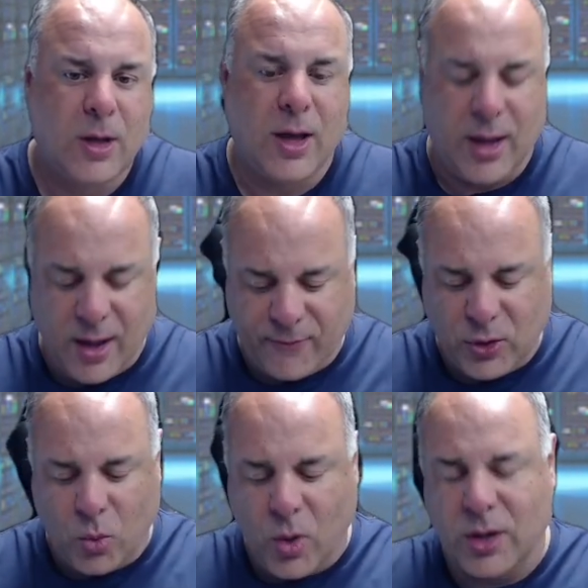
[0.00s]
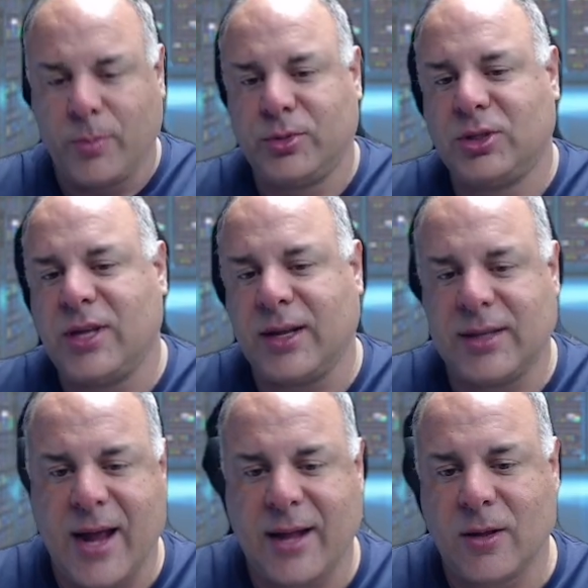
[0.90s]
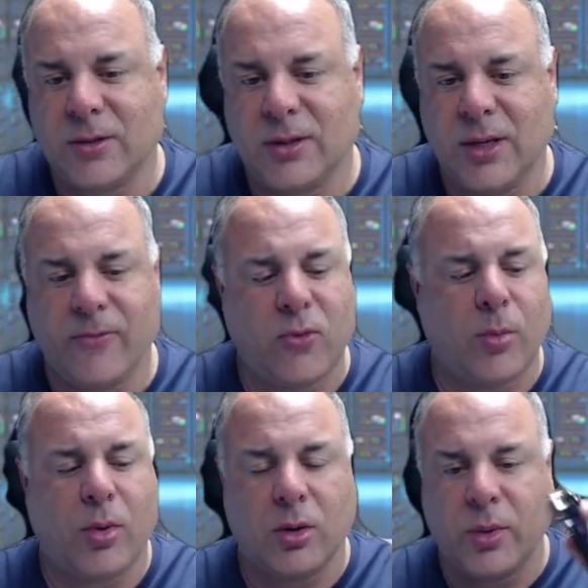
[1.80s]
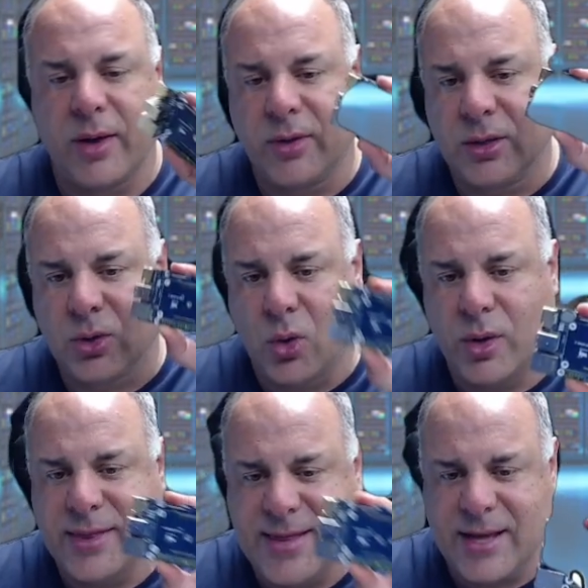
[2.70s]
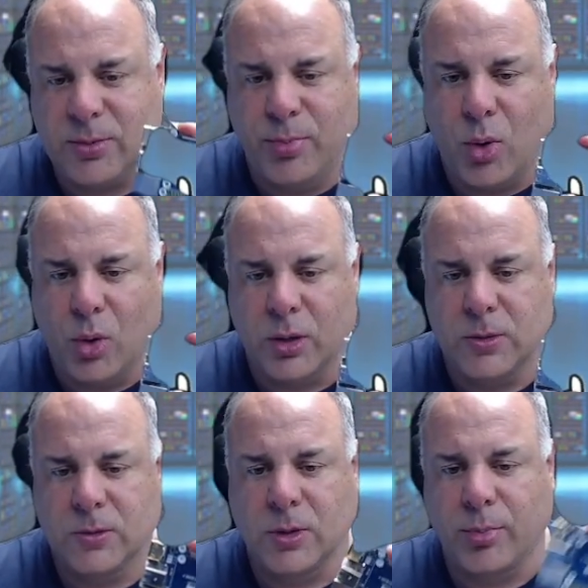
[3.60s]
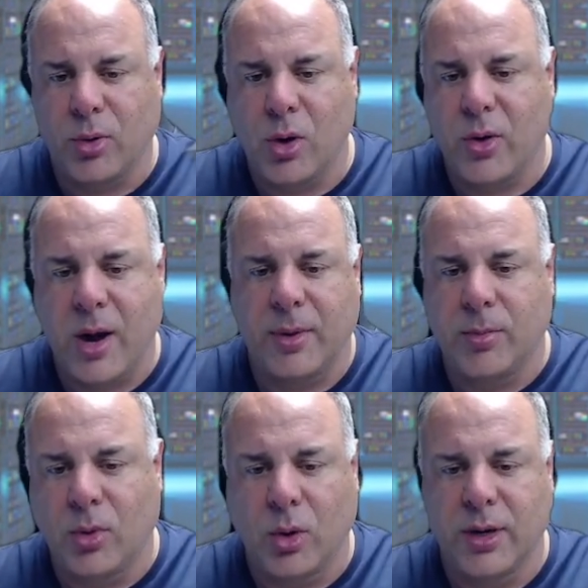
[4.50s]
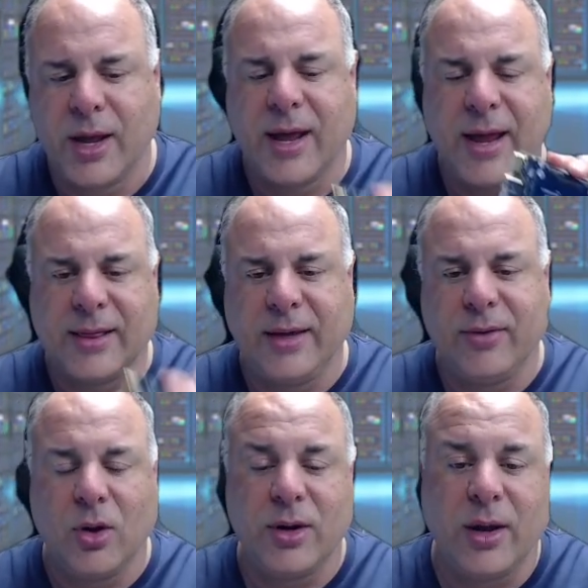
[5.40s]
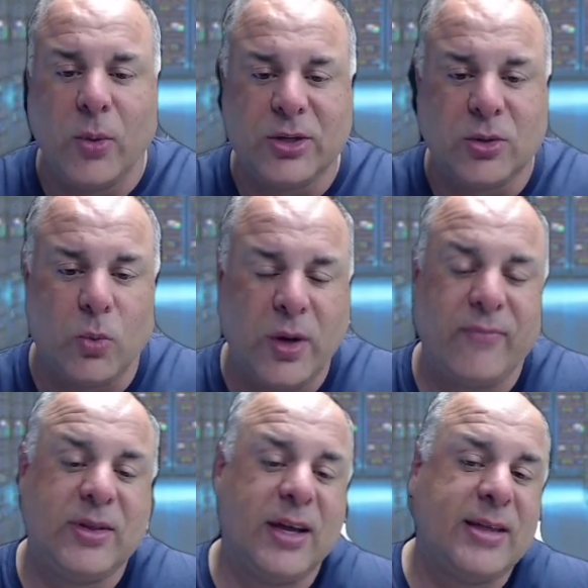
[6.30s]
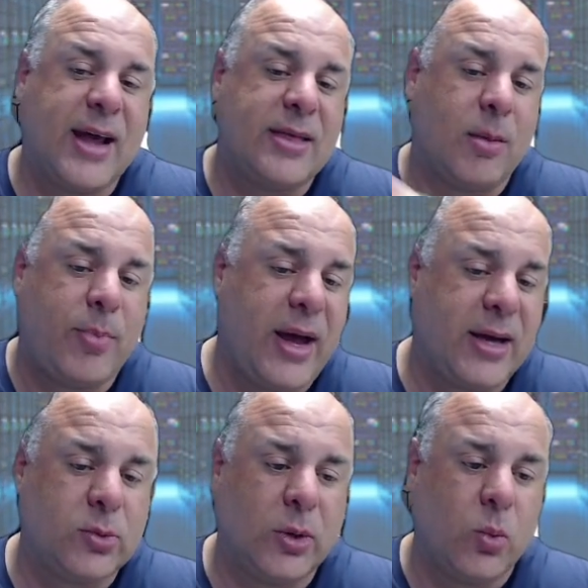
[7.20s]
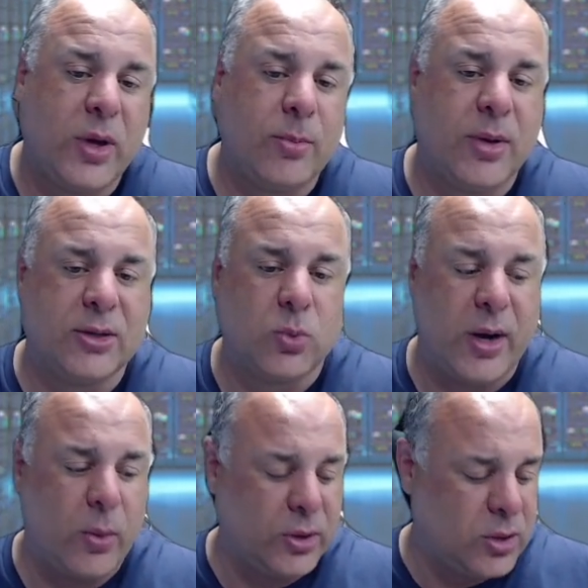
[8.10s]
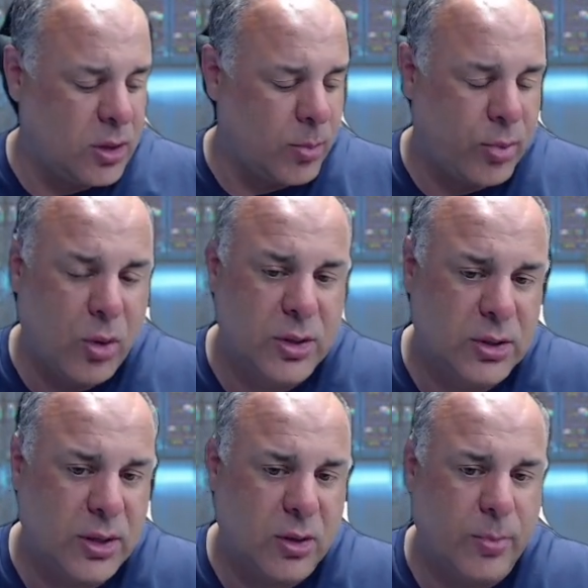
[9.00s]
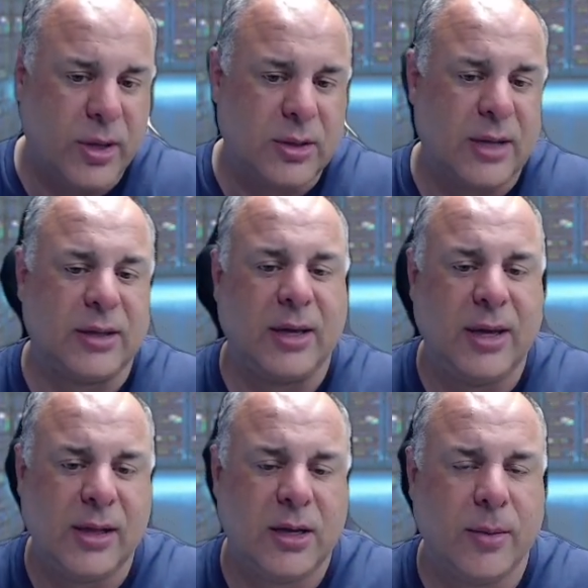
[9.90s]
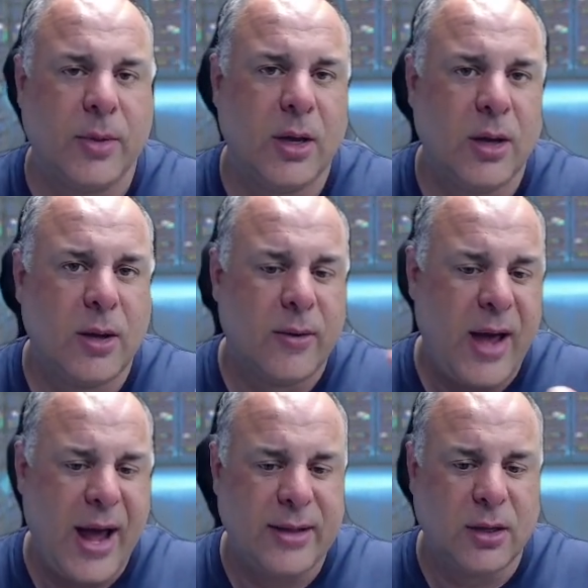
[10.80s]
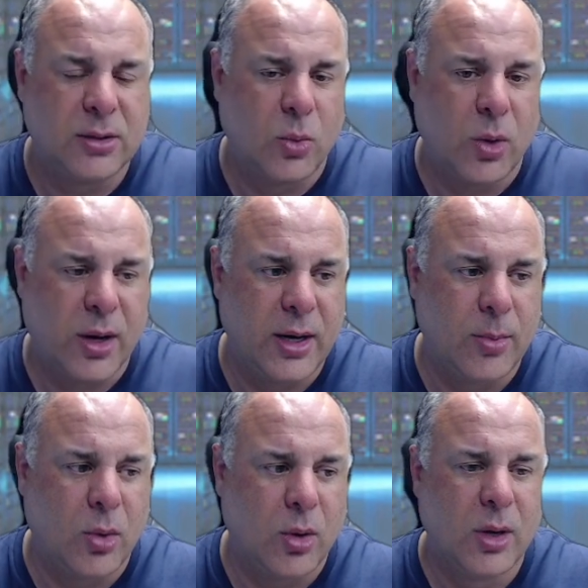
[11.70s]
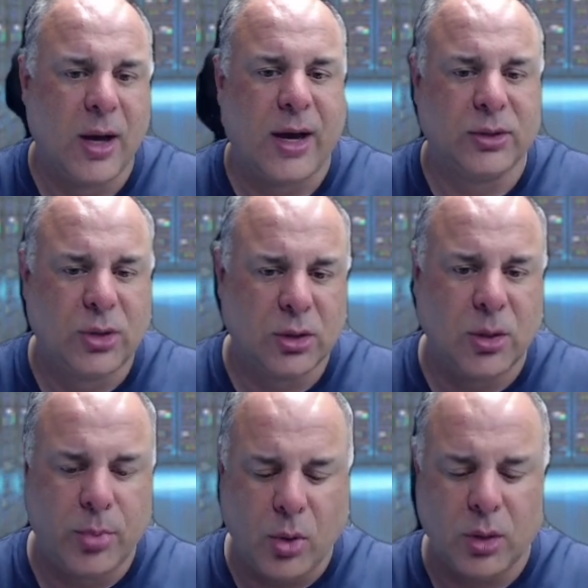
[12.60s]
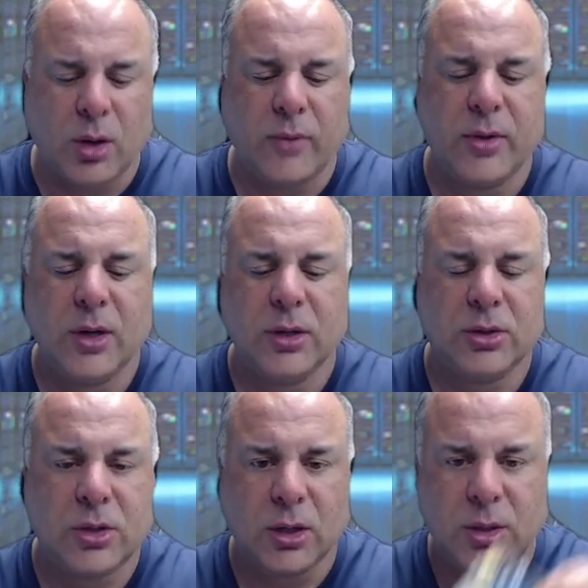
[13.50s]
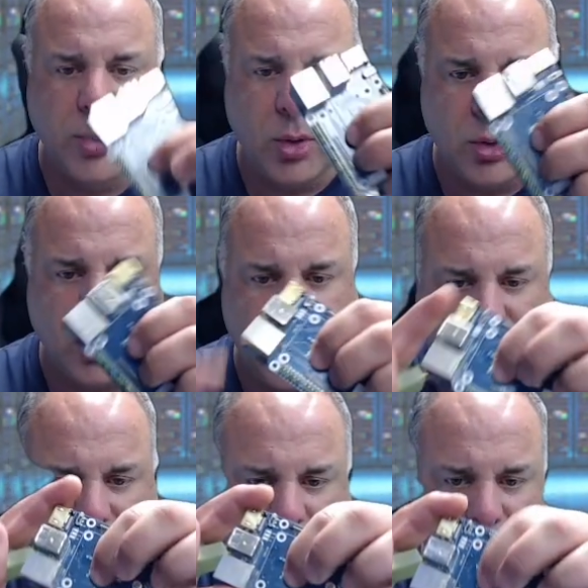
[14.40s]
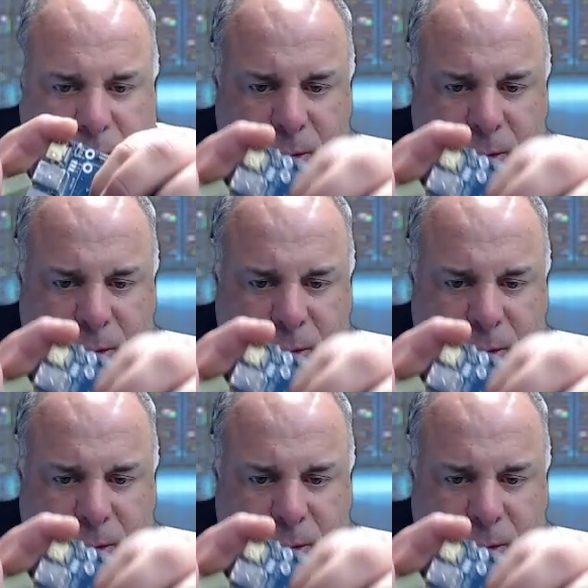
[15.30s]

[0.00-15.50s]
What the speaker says: If you want to stick that CM4 board or whatever it is on this board, the programming board, and leave it on there, which we did that in the past with WINGBITS, where we took a broken Syncrobit that the Helium hat doesn't work anymore. I took the board off, stuck the board on here,